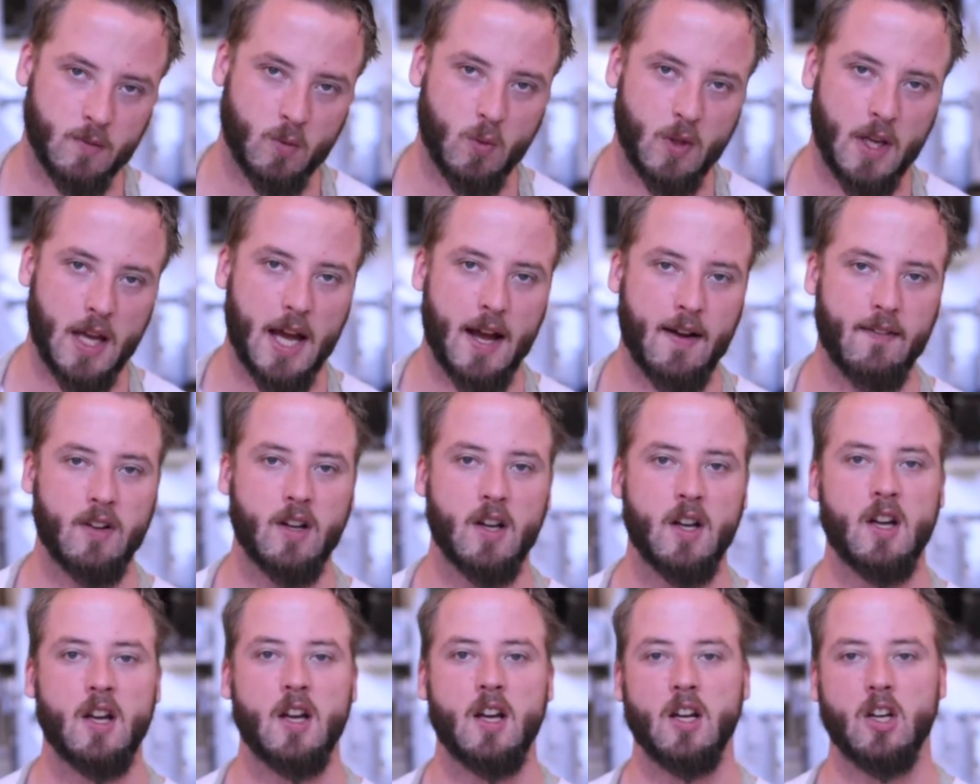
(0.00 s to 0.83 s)
We
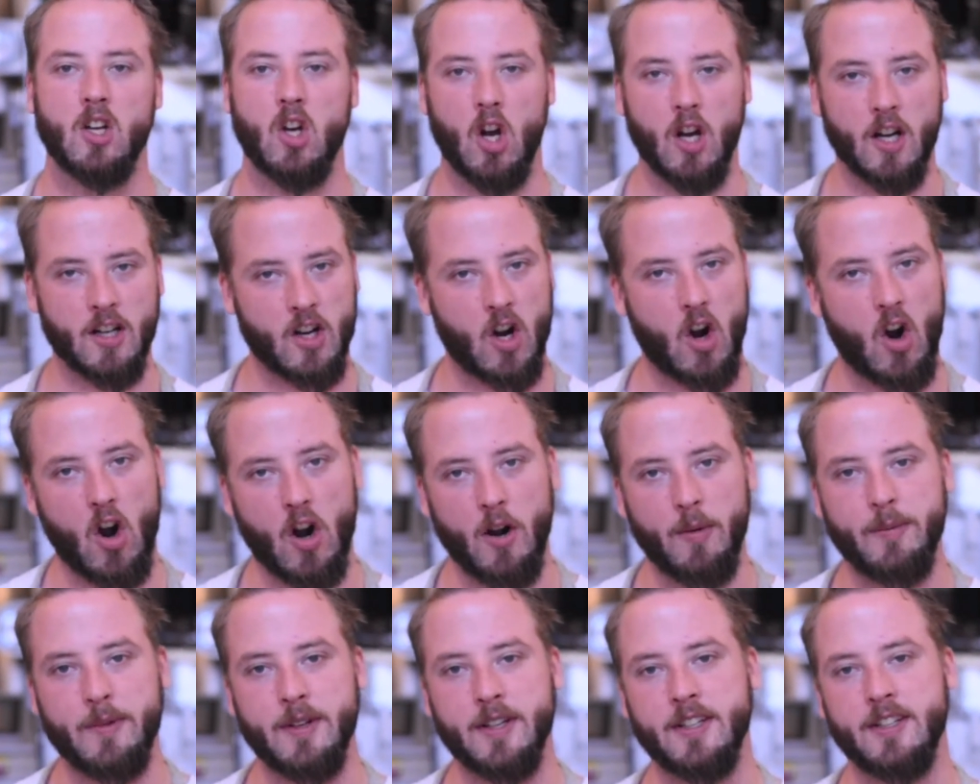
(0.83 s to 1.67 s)
have Colin
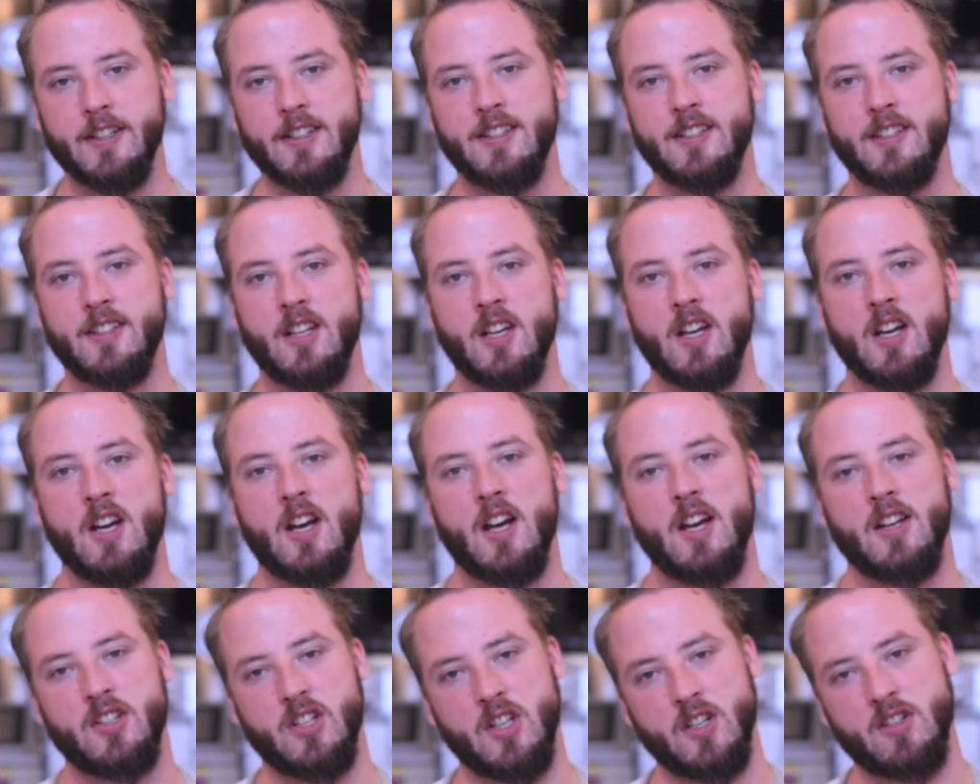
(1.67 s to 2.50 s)
Harmon and
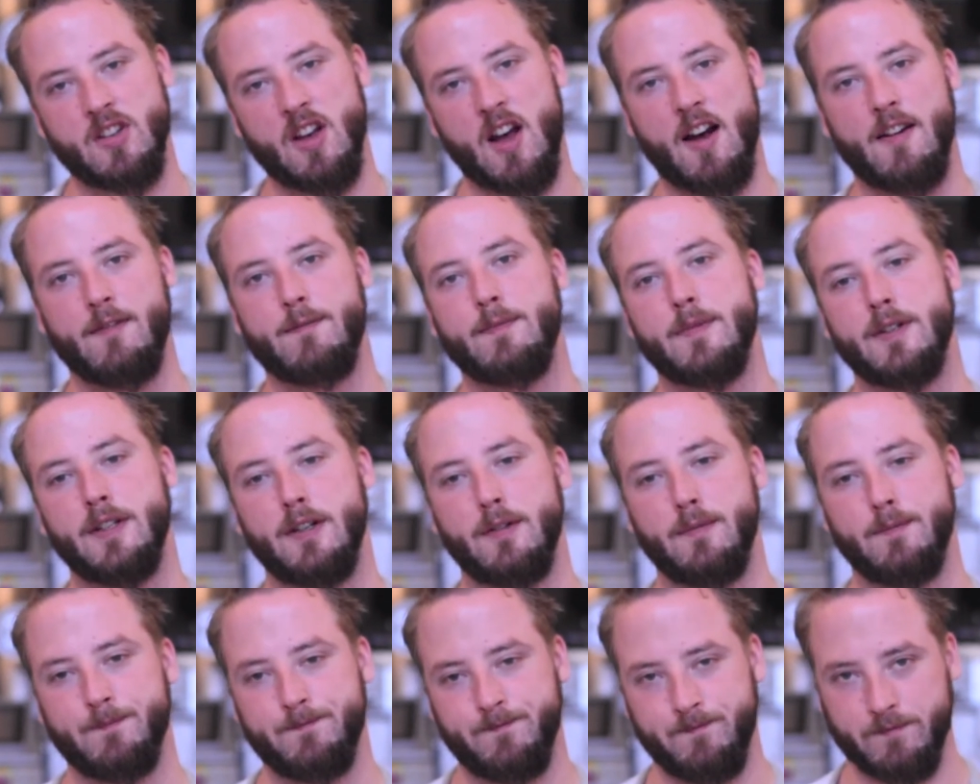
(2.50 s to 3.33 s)
Jace
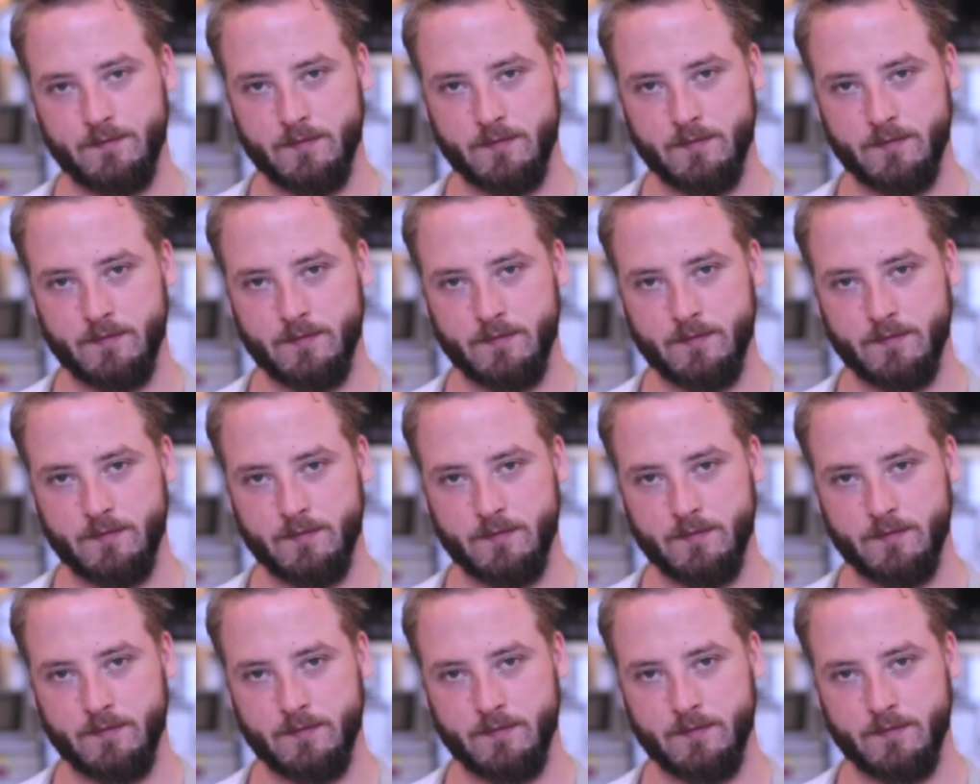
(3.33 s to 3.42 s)
Hoffman